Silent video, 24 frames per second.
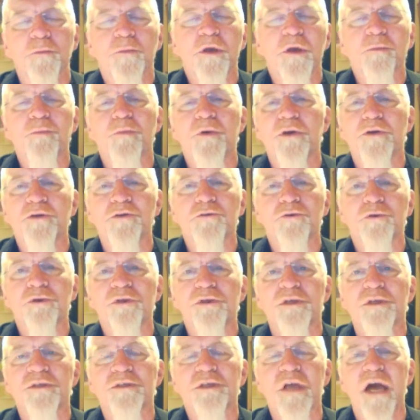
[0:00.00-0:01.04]
The big picture
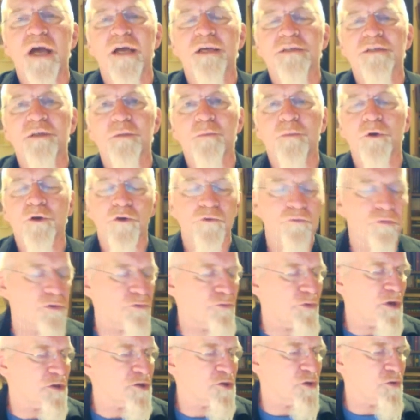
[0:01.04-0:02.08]
is as the Mercury
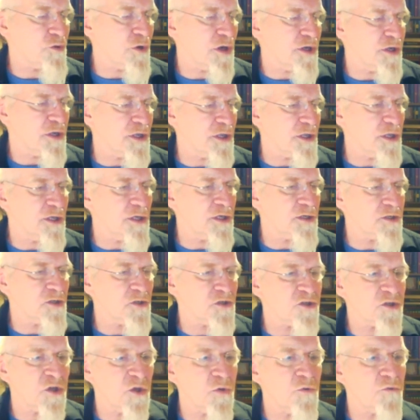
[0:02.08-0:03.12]
retrograde
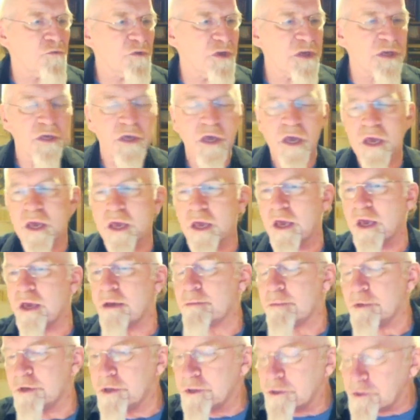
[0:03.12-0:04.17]
clears, so the
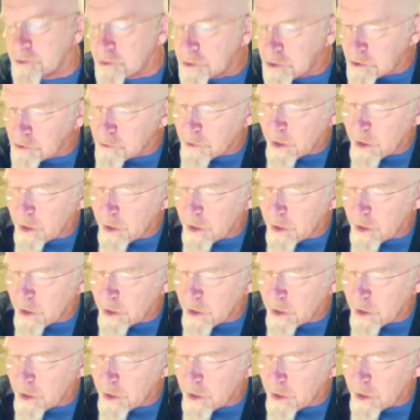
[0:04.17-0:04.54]
imminent